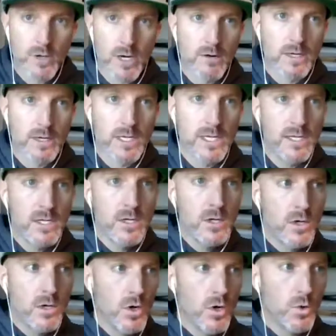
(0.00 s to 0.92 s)
area,
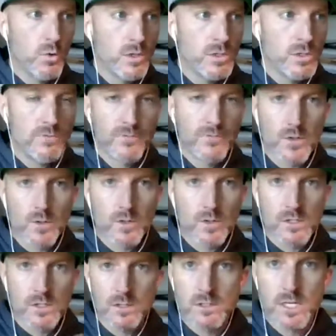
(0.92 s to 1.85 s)
or would you
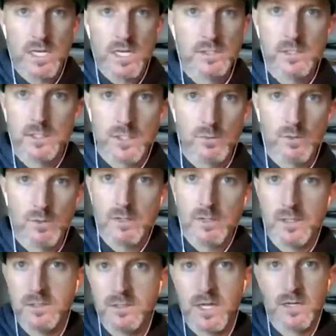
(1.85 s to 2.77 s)
focus on content around
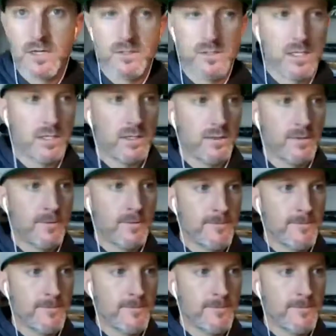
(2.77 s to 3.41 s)
the entire city?